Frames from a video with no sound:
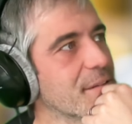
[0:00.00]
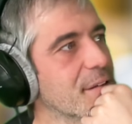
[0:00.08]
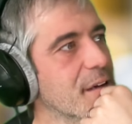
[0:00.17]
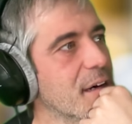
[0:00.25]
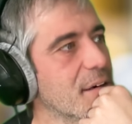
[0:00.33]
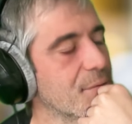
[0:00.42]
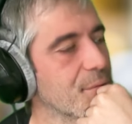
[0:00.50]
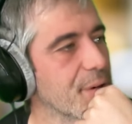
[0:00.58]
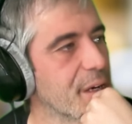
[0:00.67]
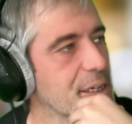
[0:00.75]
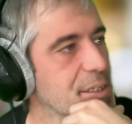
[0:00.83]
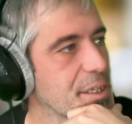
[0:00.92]
not
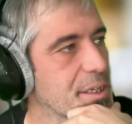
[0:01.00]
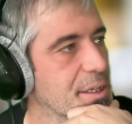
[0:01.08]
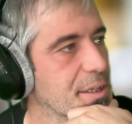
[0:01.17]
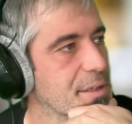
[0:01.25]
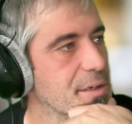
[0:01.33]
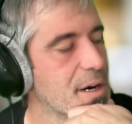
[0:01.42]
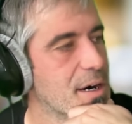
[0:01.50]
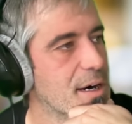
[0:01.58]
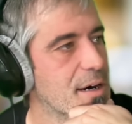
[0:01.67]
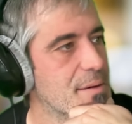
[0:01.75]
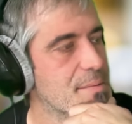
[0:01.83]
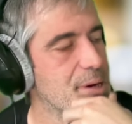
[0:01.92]
really.
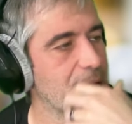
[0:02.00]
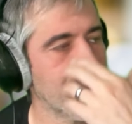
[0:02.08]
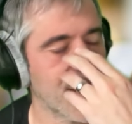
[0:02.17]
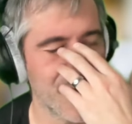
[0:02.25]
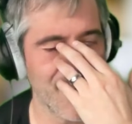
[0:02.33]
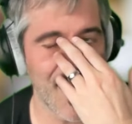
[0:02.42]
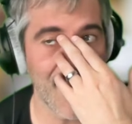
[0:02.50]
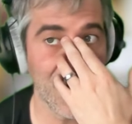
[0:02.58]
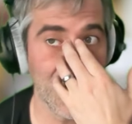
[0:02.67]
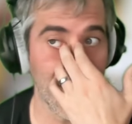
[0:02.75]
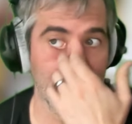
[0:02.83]
Um, and I don't know.